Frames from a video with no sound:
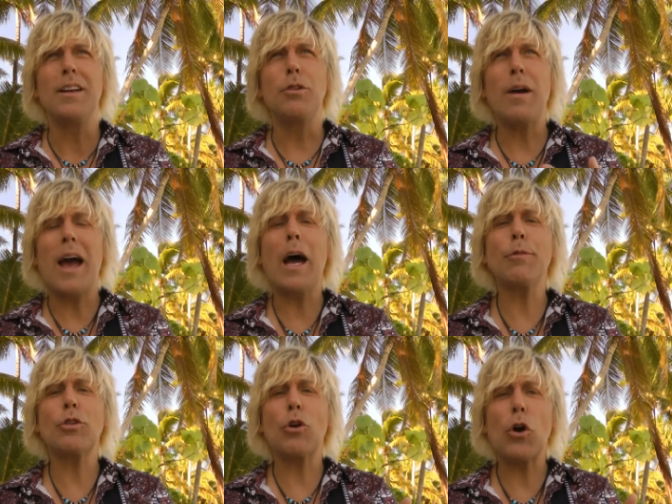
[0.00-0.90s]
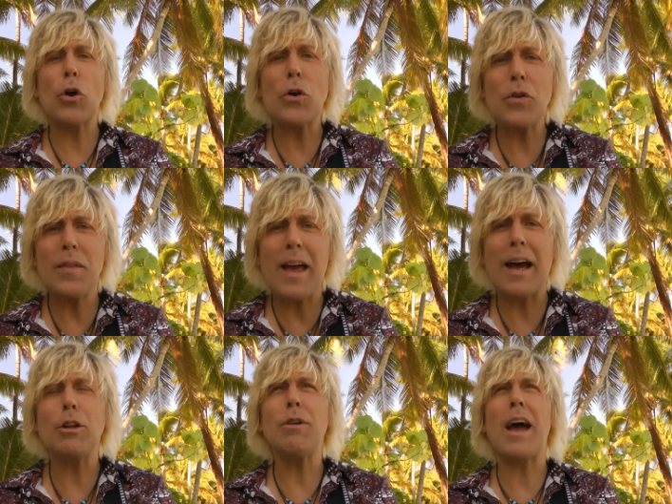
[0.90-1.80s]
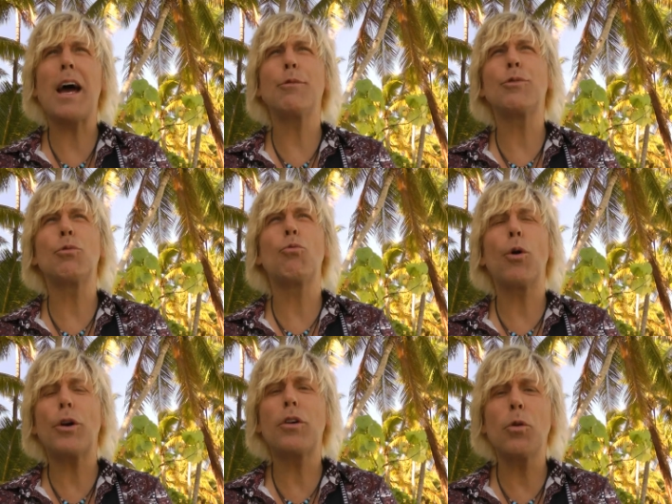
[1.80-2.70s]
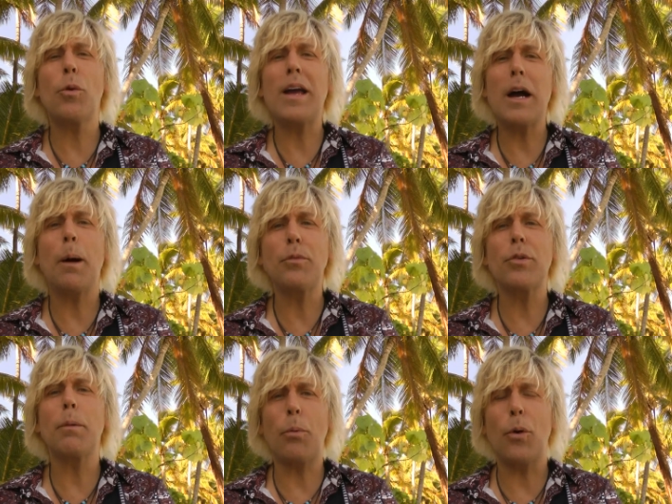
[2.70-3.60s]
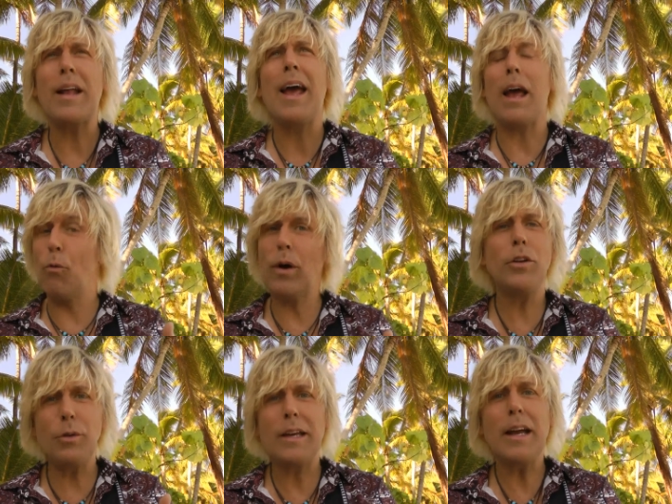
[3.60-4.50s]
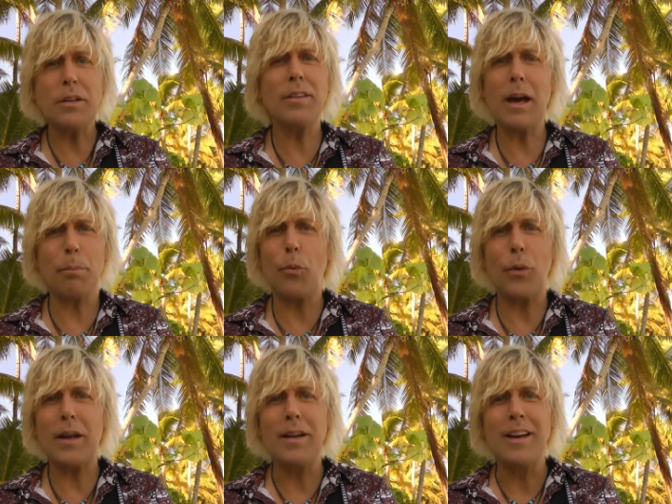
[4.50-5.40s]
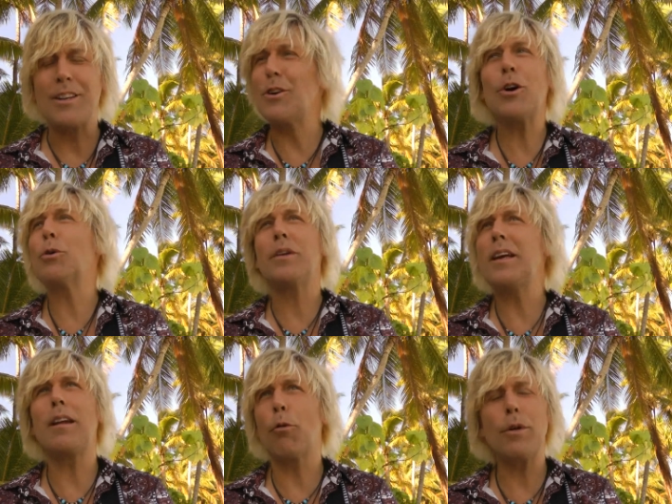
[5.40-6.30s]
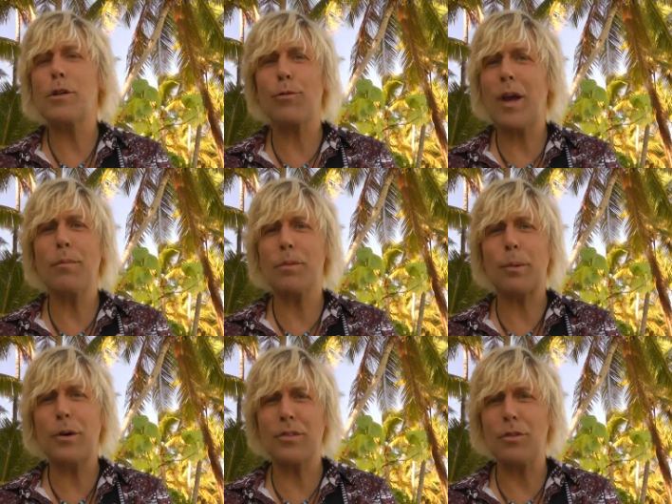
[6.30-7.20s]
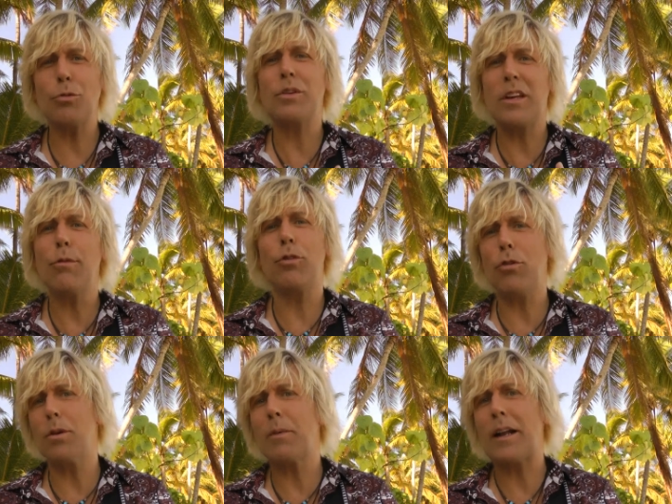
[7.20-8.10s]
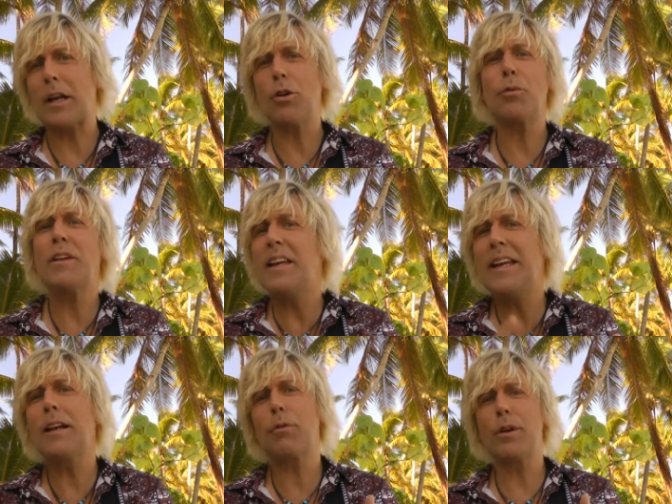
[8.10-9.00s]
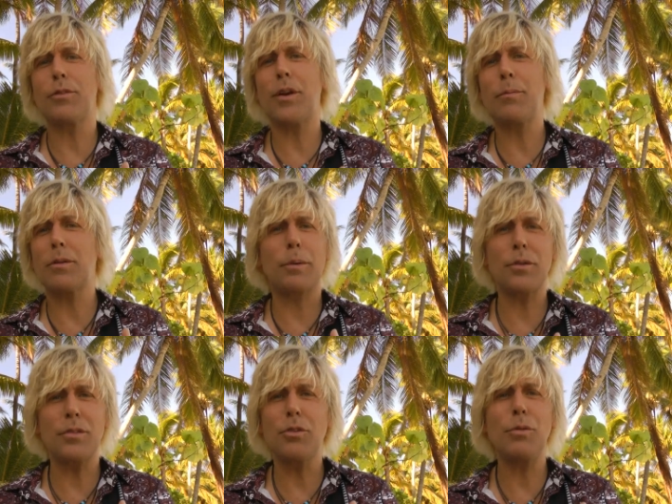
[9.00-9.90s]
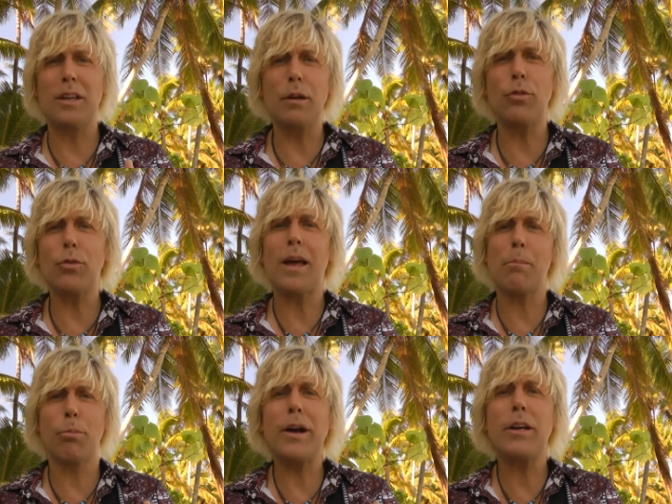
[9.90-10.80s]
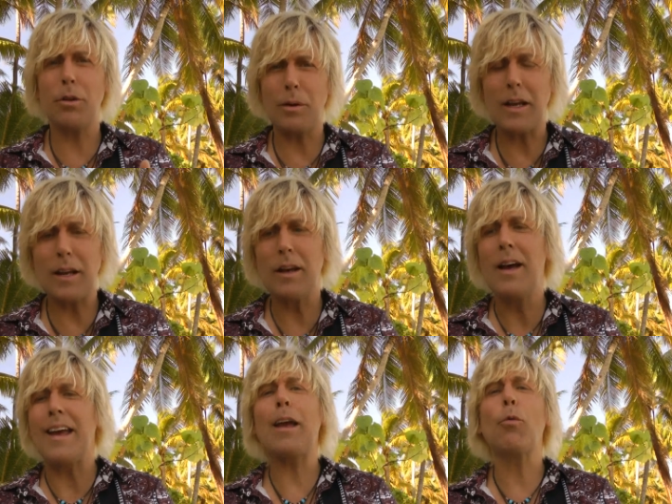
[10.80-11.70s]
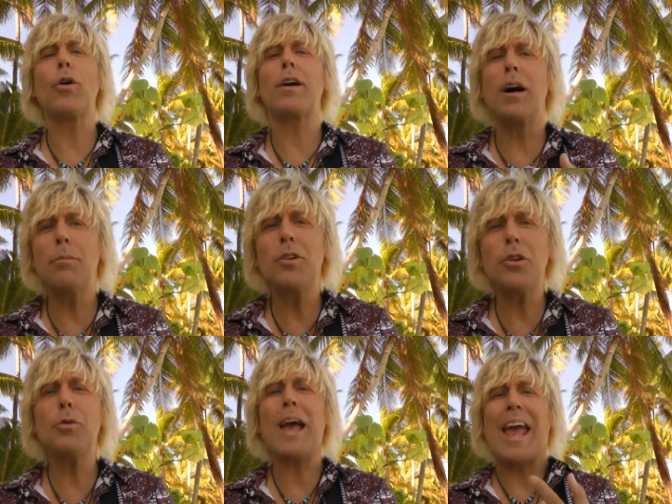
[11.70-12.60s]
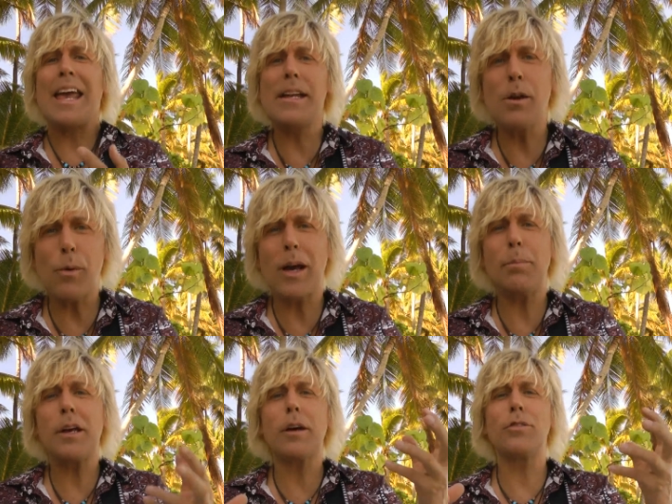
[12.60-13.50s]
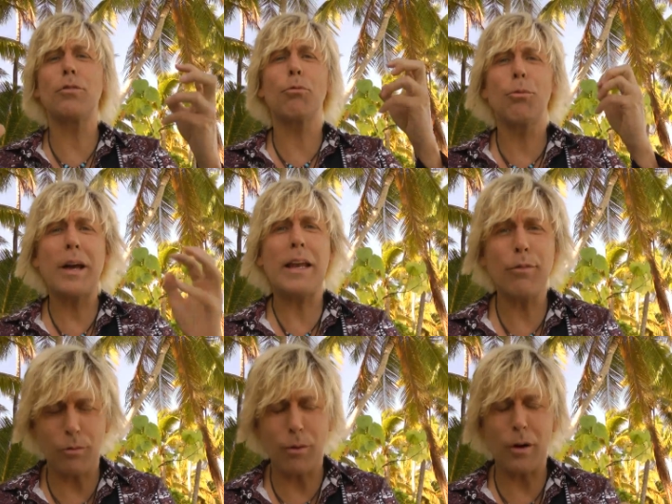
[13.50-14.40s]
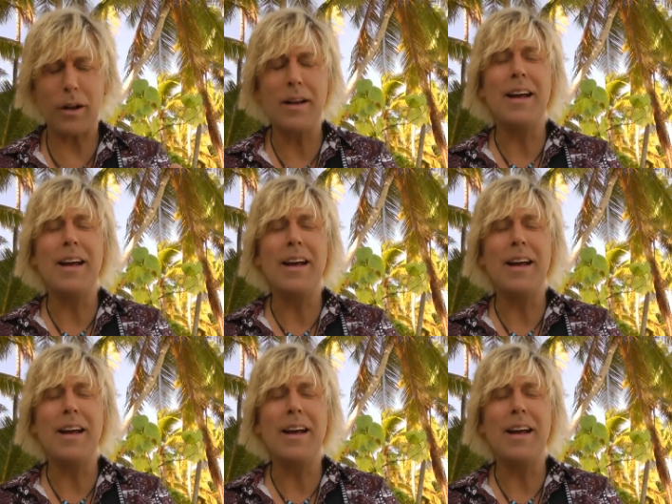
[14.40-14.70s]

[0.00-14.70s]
You have to earn that. You have to work your way up to the point. And when you get to that point, you don't need a rich, famous person to give you the money. You don't need a rich, famous person to give you that break you need. It will come to you anyway because you're ready for it.